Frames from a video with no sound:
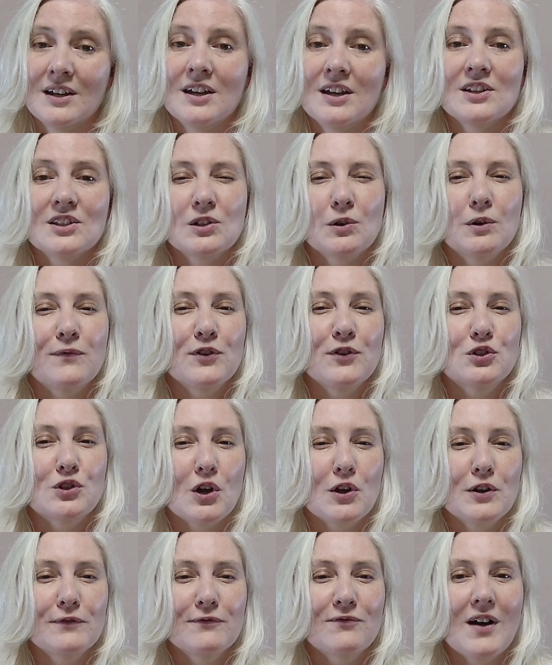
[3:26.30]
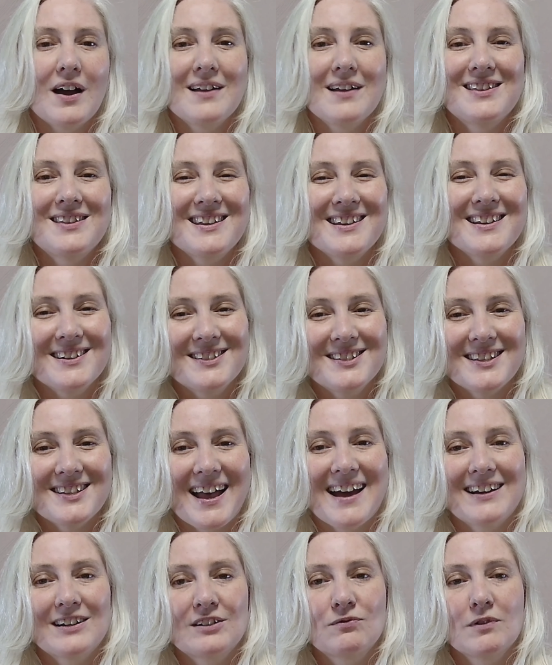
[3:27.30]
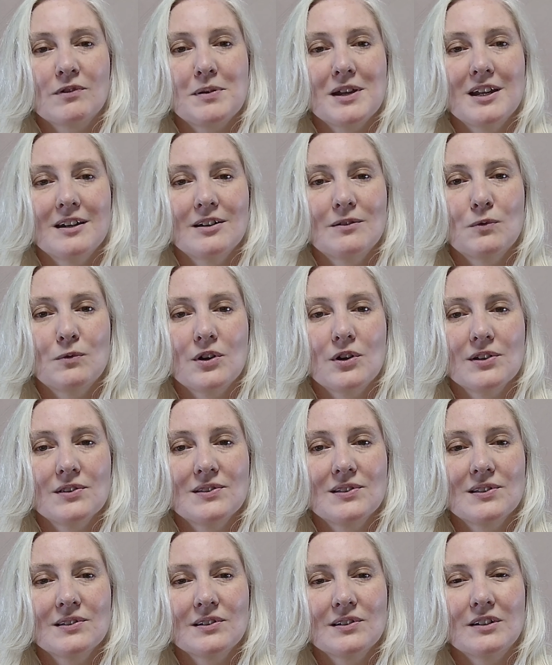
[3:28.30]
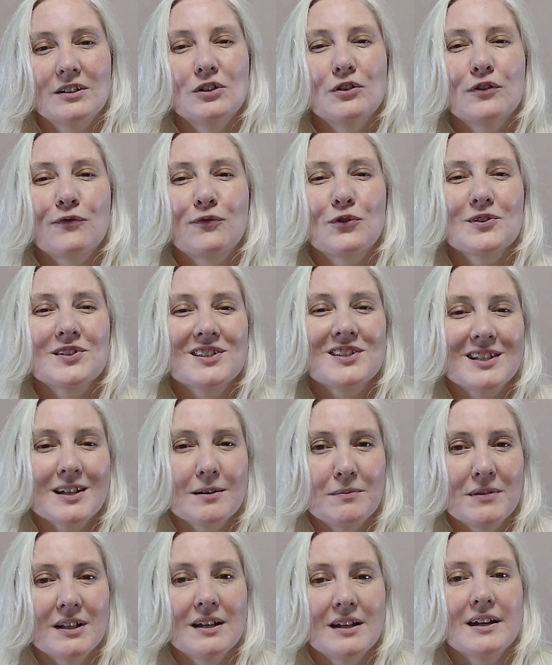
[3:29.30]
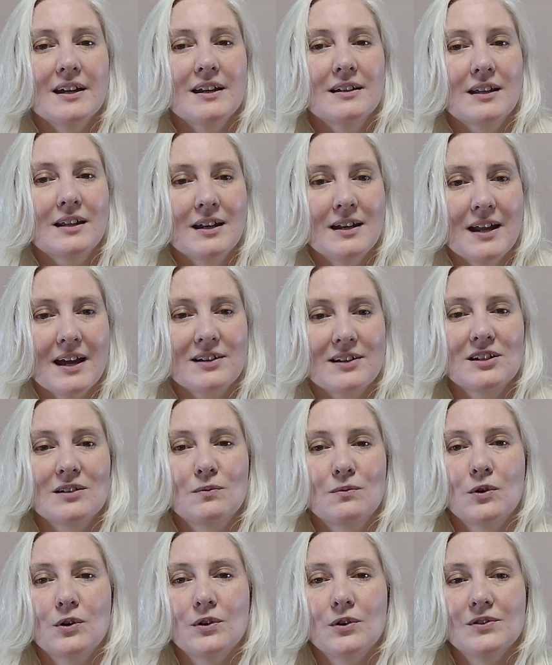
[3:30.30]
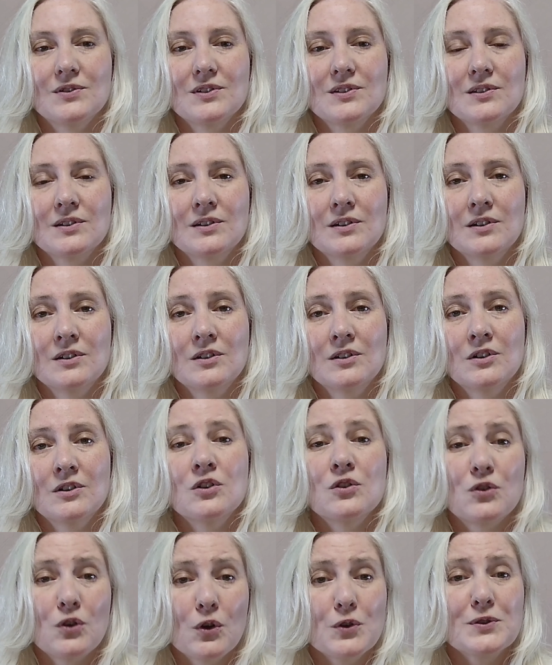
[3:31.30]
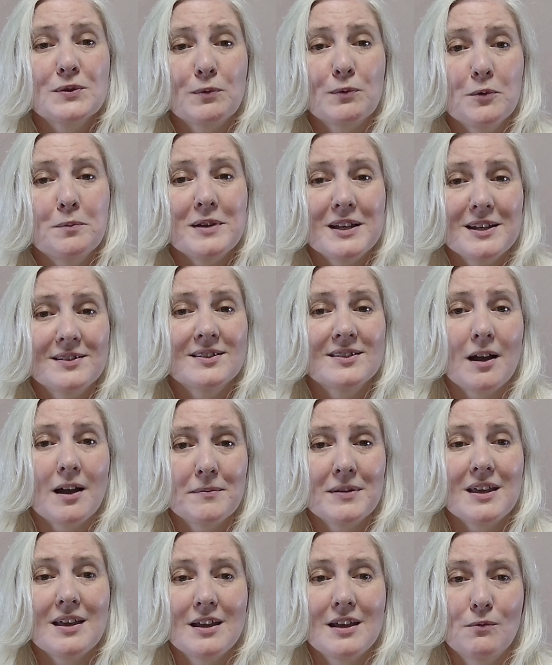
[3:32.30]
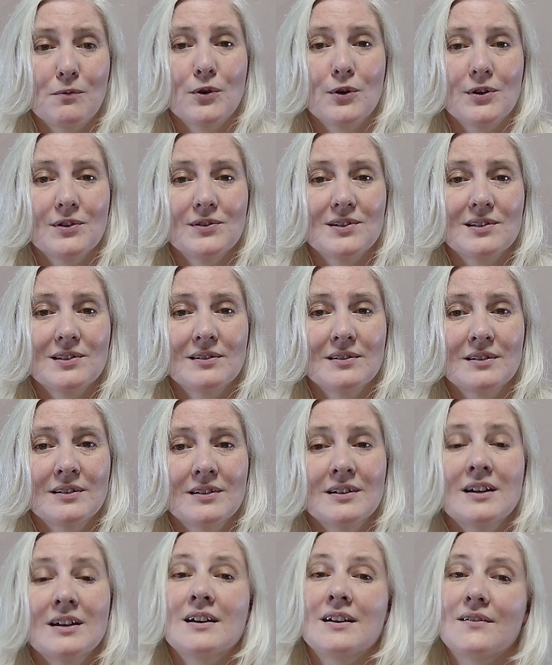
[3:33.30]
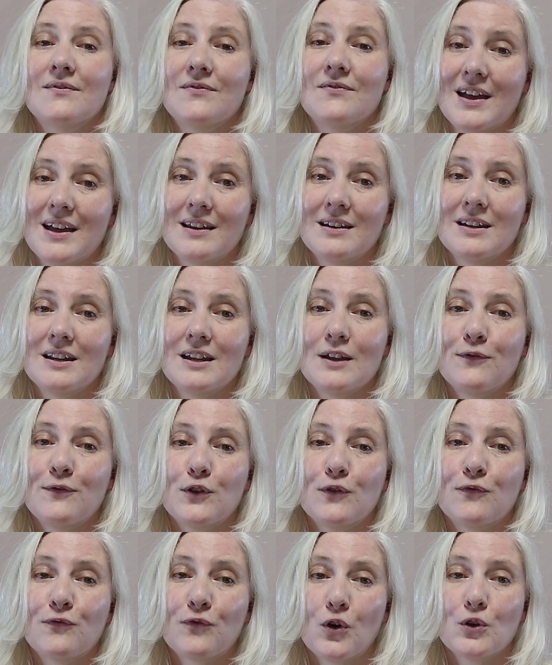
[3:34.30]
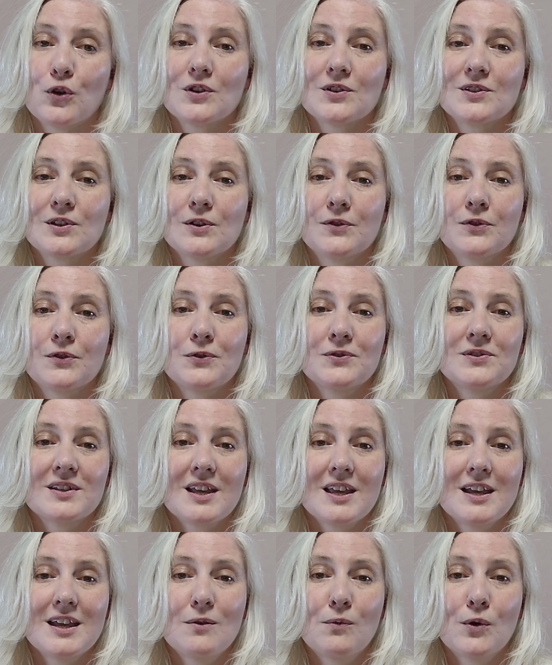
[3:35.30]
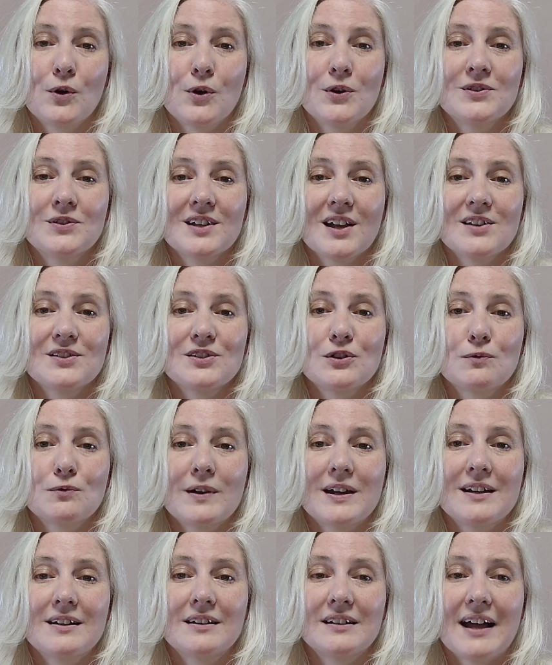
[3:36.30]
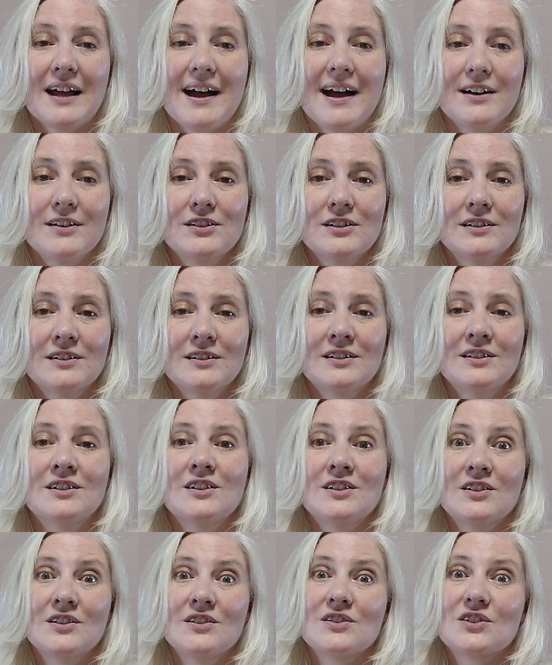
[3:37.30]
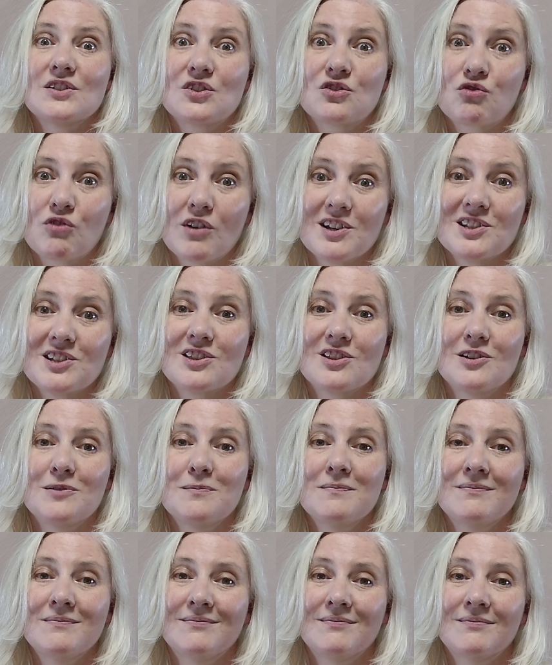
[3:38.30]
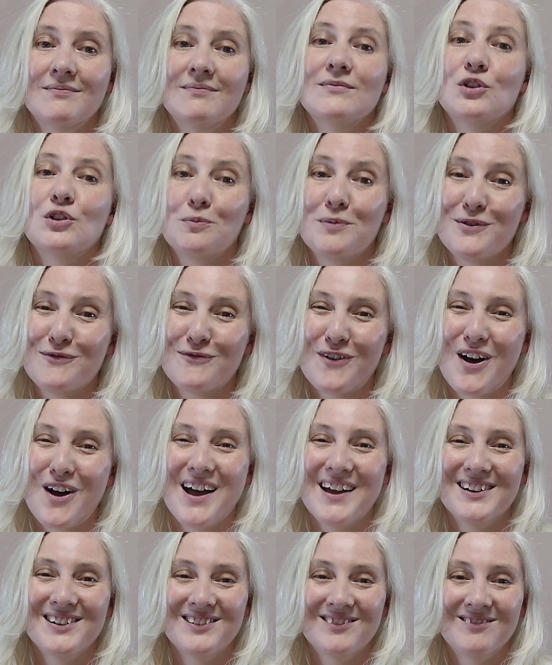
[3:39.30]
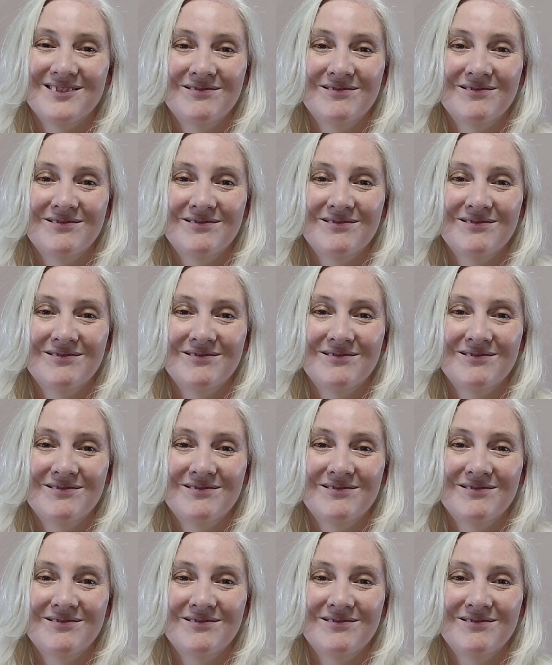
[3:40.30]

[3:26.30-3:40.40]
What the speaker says: So if you don't find the exact repeated words, look for similar and connected words. Those will be some keywords. Then, if you focus on those keywords as you read aloud, stress them, you'll be fine.